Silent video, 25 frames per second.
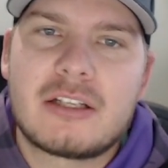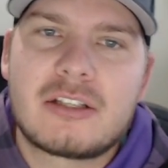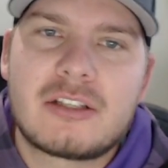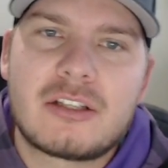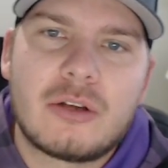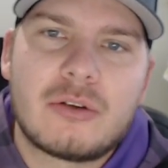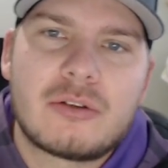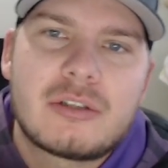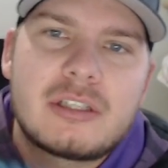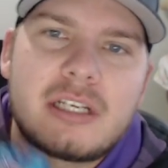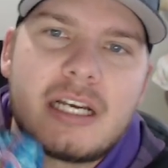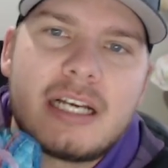
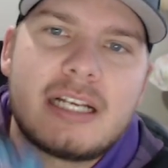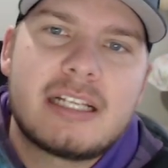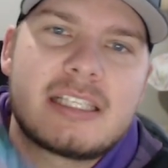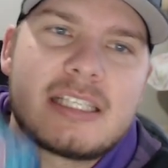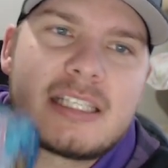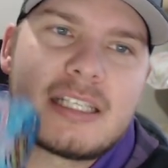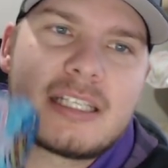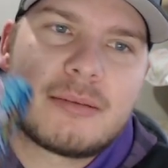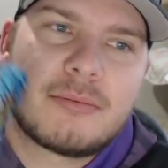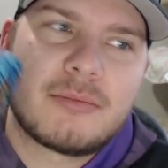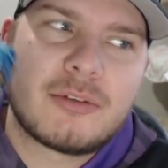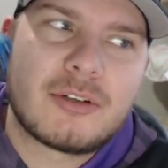Slow side
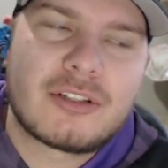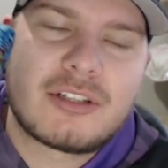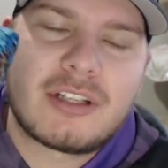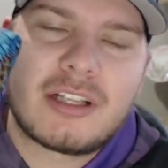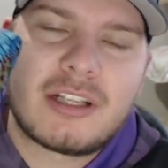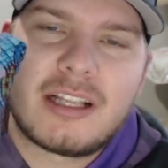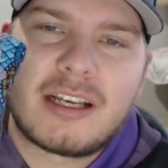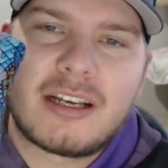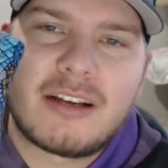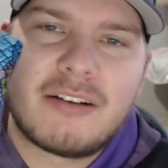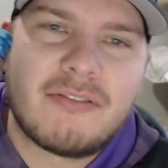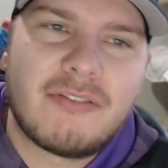similar to
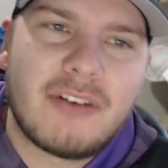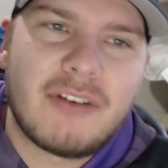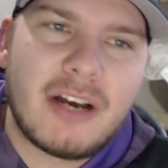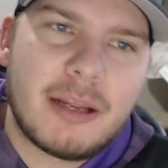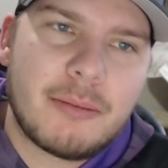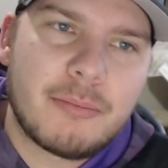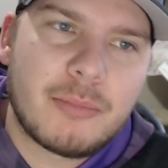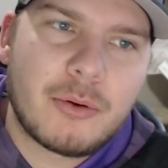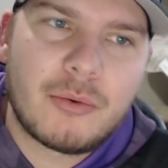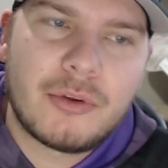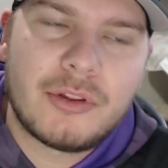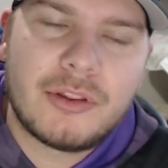like a
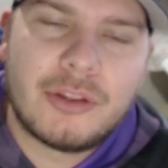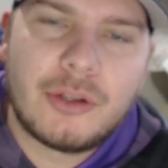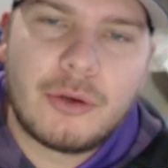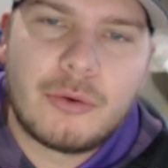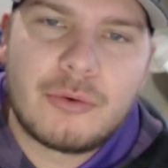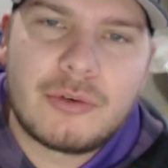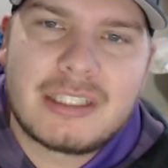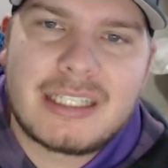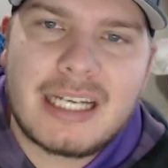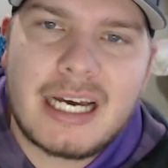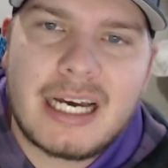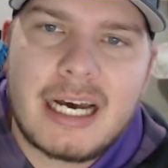Viper with no
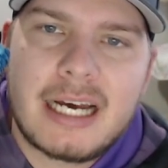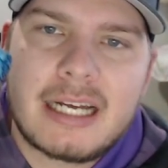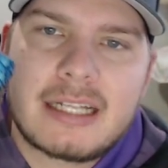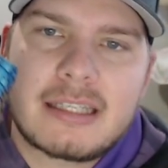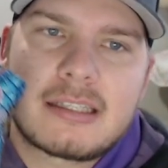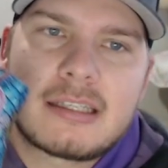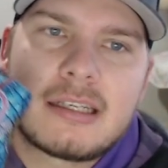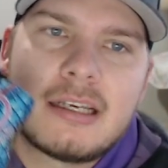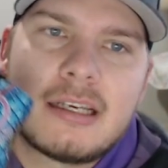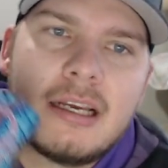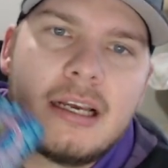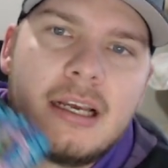
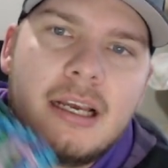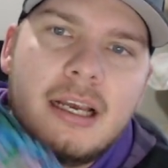dots.